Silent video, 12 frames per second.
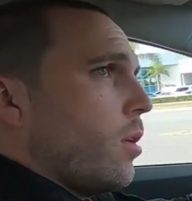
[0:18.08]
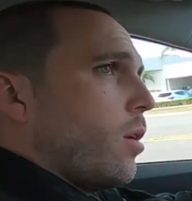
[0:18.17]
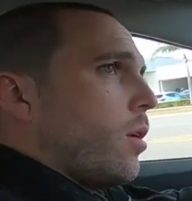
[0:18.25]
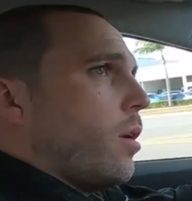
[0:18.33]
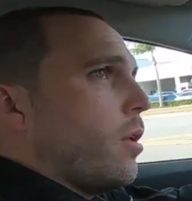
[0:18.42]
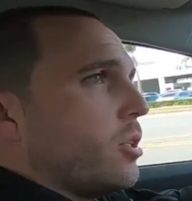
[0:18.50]

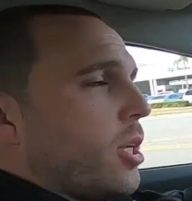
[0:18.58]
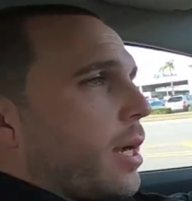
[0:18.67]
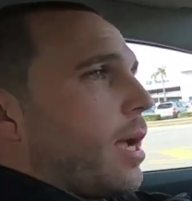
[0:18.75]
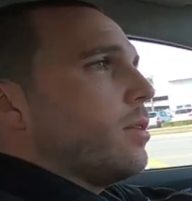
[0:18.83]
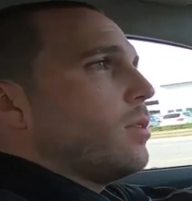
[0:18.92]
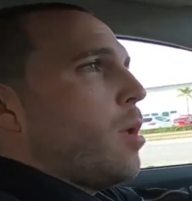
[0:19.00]
Gonna
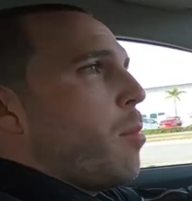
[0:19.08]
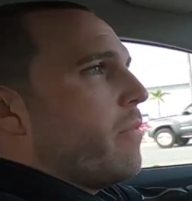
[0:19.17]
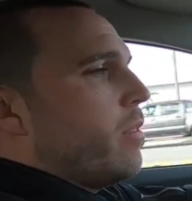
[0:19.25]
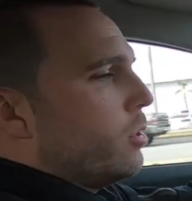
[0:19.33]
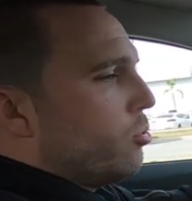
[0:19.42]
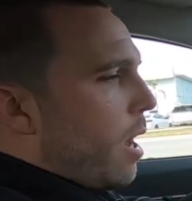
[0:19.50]
check out some
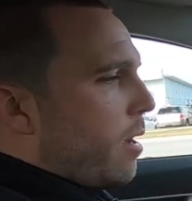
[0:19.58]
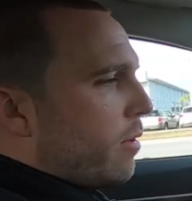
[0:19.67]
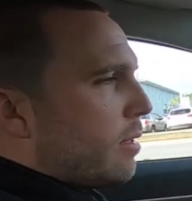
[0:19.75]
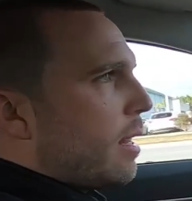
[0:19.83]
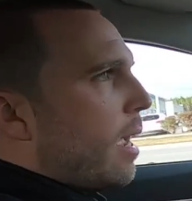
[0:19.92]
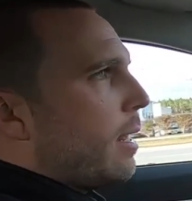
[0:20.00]
of the
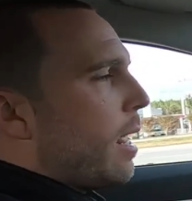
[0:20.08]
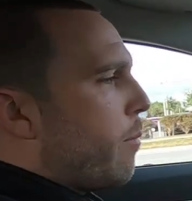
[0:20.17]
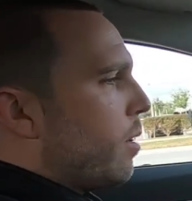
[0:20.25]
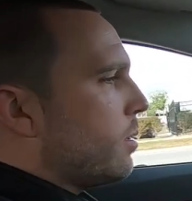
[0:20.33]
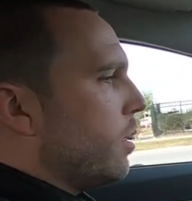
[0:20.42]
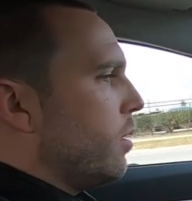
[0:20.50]
driving
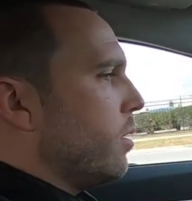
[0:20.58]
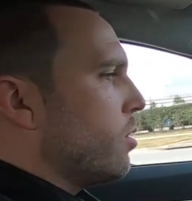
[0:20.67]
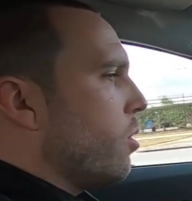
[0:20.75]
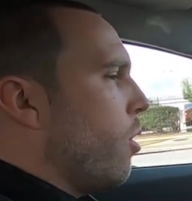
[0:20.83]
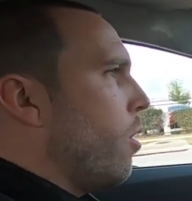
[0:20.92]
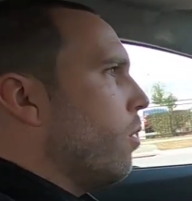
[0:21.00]
dynamics in
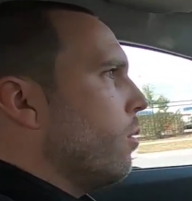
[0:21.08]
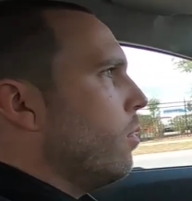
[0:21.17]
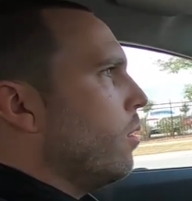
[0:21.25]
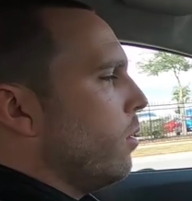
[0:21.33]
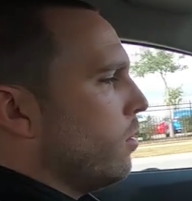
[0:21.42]
this car.